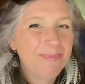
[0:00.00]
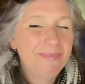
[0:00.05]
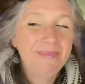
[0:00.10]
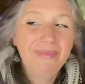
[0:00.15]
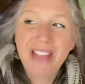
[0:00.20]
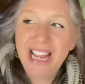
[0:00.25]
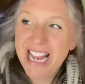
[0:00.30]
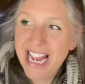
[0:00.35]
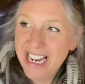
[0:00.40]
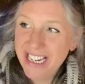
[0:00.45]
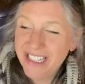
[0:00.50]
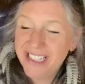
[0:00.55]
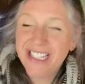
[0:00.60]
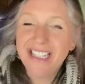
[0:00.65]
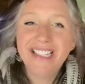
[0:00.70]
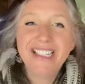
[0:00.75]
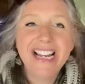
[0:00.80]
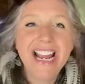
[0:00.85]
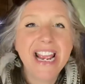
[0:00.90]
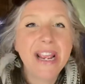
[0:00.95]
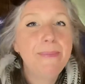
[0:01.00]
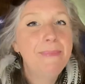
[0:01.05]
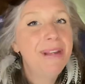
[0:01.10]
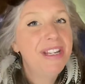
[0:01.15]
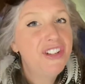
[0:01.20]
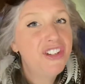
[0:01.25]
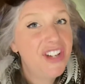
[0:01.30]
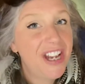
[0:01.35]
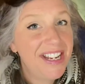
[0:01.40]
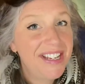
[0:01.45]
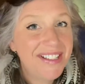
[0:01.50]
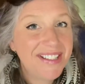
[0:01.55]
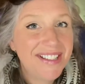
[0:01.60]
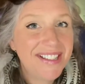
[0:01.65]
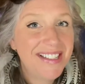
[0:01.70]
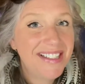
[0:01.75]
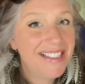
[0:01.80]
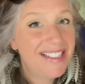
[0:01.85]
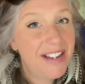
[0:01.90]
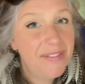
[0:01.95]
Hence its name, Chase
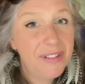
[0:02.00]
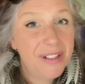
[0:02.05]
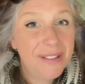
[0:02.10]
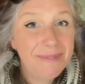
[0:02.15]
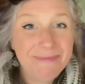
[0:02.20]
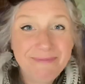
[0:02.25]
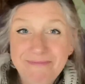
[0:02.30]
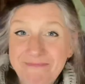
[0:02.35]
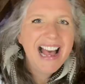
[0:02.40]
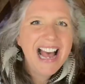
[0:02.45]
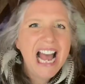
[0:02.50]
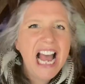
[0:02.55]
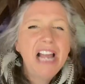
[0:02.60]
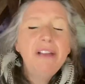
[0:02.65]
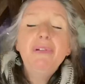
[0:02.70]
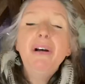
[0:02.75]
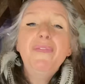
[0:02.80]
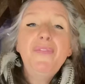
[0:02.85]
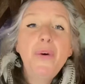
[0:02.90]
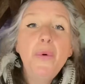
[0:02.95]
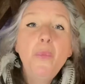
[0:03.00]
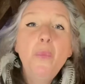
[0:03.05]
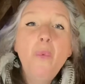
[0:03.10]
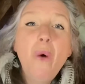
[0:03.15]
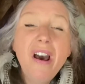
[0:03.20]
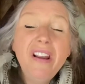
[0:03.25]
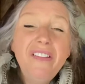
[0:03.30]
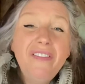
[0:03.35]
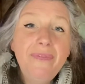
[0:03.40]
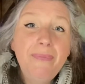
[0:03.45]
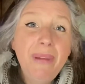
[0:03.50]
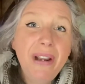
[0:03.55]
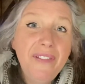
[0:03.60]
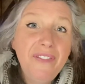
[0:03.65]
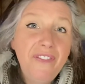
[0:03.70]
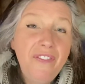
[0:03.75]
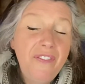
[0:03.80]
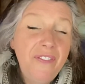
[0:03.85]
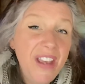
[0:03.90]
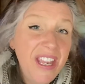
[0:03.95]
Devil. However, one of my
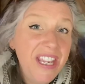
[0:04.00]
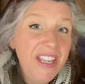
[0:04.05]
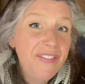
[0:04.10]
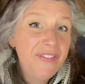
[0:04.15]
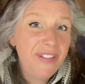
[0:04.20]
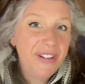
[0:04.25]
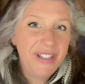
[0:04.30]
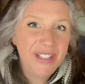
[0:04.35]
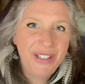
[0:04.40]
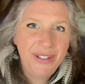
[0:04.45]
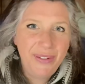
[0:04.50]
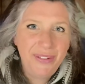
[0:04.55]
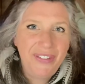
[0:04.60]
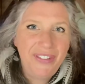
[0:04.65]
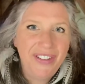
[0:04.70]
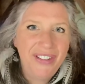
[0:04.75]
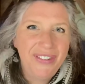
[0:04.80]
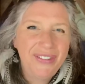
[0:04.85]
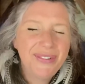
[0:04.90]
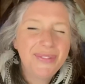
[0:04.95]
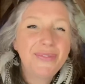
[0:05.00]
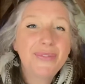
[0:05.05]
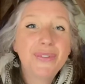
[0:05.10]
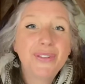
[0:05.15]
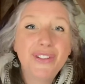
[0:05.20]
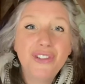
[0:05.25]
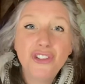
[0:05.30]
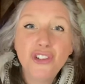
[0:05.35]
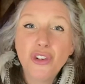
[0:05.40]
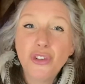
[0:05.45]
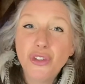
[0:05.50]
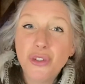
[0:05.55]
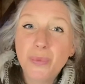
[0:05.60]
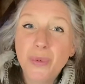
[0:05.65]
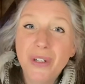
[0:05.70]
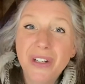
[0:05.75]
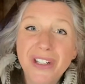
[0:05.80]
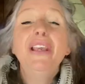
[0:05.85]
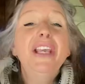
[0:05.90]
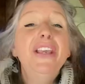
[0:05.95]
favourite uses for St. John's
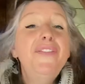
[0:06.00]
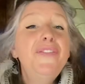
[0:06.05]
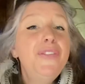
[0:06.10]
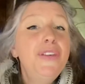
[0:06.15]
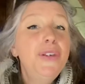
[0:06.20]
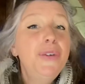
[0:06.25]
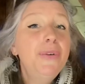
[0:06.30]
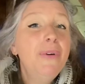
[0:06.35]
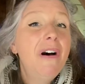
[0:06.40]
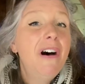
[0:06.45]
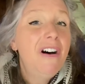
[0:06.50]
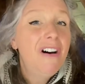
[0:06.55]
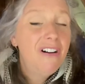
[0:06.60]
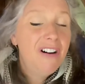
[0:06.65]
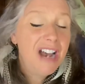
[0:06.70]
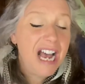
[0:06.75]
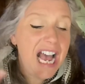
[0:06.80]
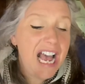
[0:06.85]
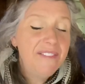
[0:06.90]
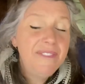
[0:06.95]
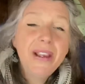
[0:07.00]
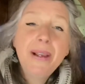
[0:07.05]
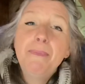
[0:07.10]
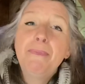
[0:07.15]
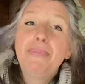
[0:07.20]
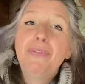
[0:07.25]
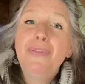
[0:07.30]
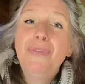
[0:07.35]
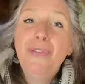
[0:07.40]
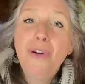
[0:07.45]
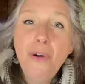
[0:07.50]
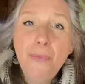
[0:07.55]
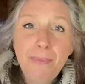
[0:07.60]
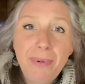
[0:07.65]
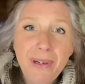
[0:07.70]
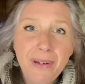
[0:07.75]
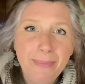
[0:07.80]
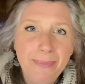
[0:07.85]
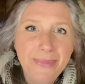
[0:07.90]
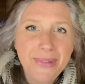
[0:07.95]
wort, if you are having
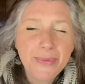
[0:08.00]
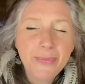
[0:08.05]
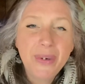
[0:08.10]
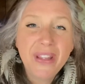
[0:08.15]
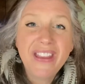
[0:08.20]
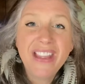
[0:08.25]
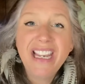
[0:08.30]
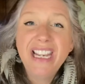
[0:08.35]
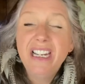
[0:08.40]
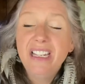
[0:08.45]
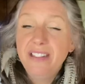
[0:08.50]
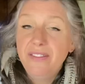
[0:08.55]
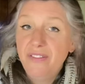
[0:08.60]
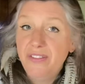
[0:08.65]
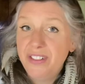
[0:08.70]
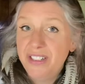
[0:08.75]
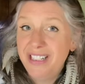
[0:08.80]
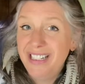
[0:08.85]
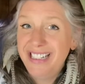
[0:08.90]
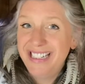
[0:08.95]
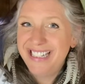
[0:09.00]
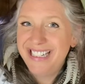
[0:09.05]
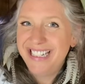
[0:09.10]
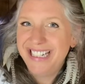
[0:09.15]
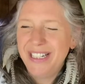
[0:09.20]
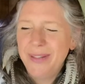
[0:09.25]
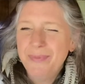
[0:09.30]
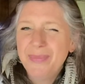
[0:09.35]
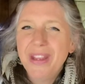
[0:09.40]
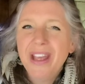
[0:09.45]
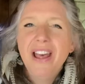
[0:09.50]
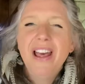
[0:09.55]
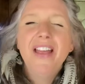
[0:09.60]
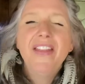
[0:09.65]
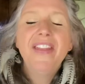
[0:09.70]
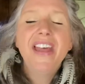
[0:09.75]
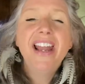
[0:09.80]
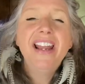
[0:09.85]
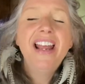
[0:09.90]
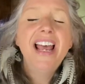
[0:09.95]
problems with infertility,
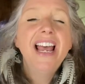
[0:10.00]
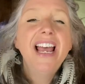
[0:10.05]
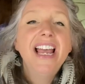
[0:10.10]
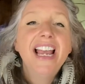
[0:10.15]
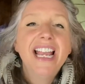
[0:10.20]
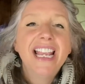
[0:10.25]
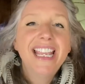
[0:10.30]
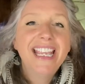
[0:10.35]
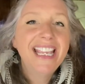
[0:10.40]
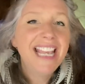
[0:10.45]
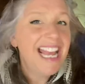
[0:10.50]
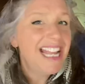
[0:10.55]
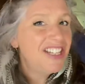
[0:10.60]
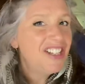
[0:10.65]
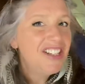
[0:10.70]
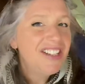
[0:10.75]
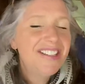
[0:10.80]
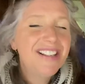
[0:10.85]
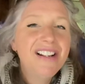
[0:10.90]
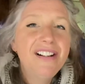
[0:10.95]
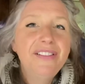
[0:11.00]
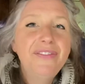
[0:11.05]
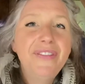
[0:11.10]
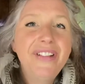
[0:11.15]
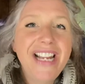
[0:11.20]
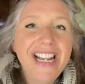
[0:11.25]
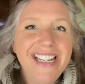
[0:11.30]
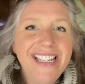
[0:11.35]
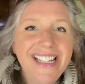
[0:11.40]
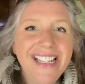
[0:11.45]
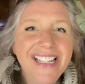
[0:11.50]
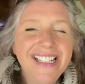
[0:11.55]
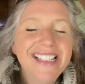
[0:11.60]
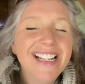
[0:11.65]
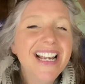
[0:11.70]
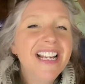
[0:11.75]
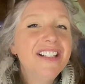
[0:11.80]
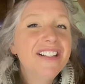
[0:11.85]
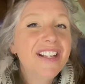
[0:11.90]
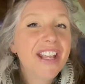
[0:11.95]
then get yourself naked
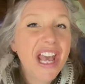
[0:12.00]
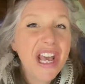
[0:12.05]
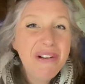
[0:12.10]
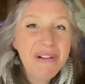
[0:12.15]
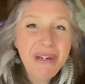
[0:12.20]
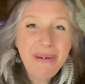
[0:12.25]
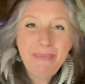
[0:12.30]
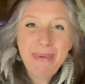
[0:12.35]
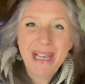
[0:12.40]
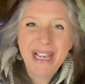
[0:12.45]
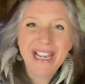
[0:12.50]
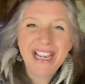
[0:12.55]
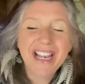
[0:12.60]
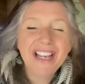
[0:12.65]
and go and pick